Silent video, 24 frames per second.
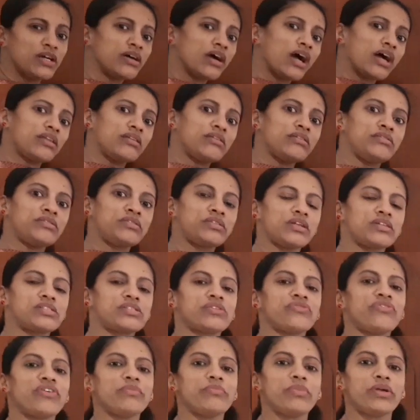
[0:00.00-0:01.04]
Hundreds
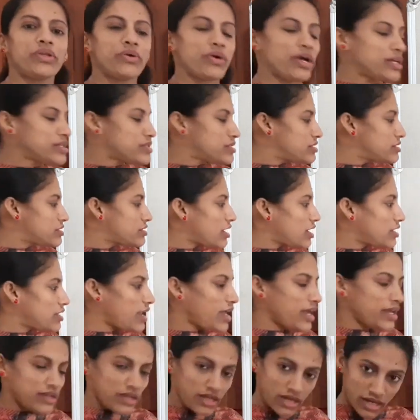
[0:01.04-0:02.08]
of amino acids
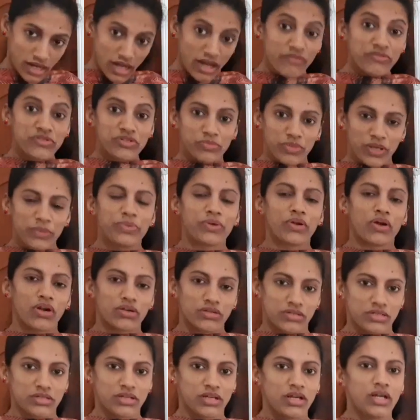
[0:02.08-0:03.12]
have to be
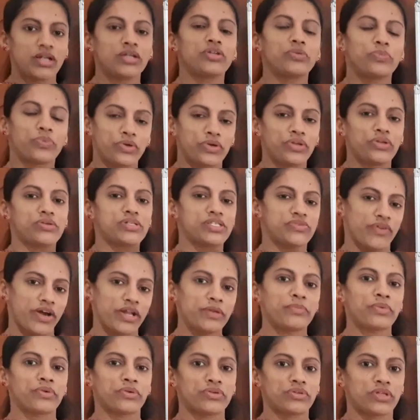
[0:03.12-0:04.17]
brought to produce
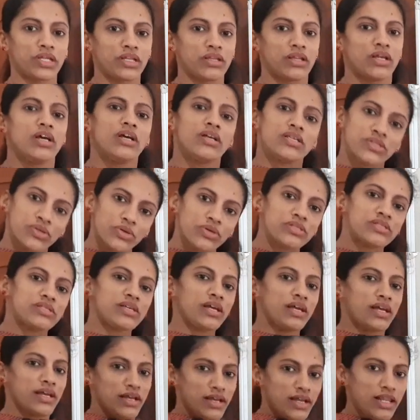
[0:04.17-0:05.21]
one protein. So it's
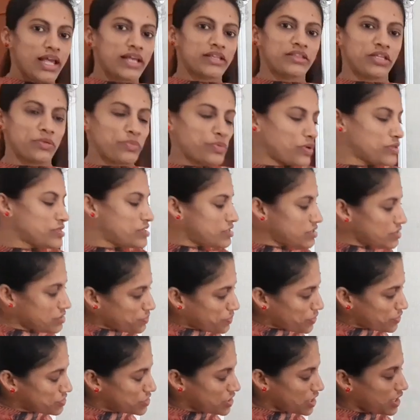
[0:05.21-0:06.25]
a lengthy process.
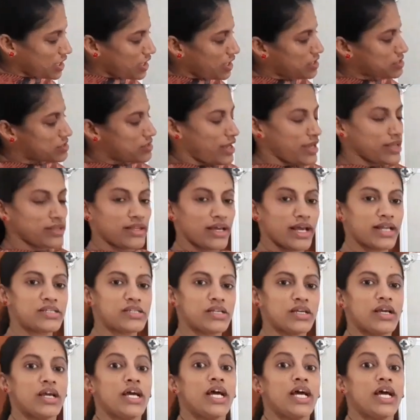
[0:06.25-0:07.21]
It proceeds like that.